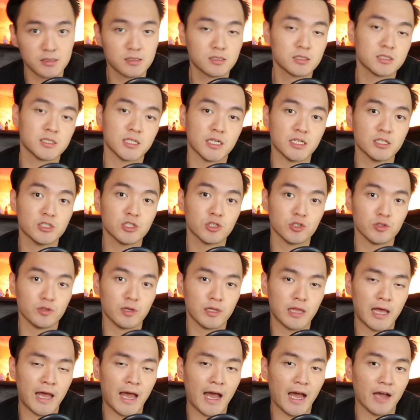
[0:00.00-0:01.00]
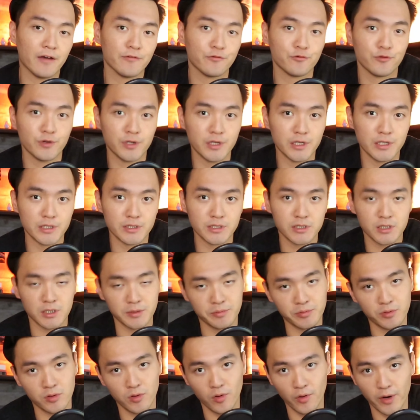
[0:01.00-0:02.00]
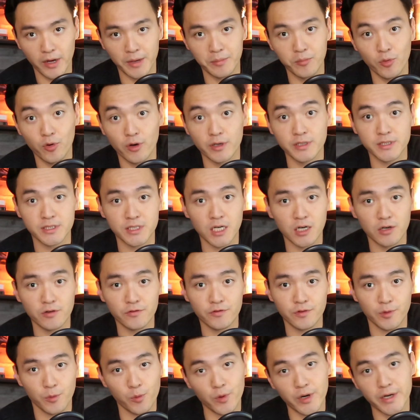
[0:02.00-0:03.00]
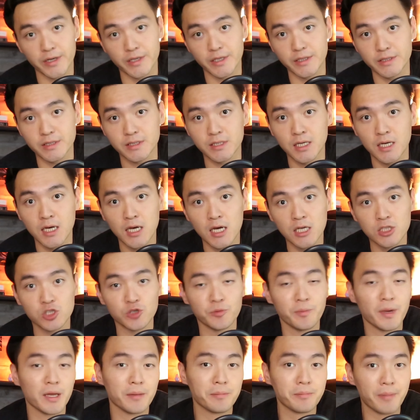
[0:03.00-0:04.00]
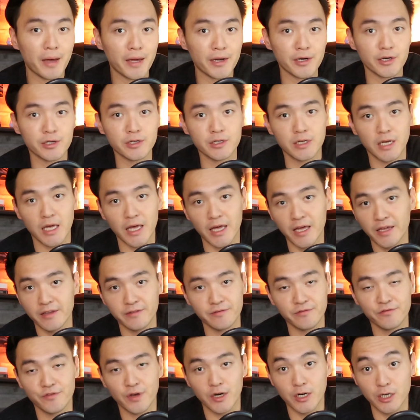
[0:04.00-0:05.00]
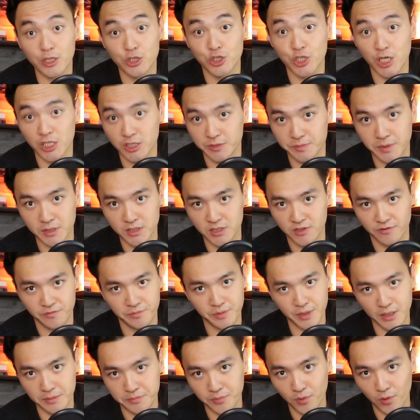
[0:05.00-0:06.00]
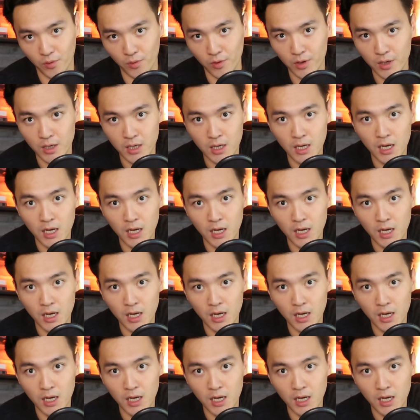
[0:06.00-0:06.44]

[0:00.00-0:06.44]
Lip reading: seeks to have readers deploy more self-awareness to make better and fair judgments of people.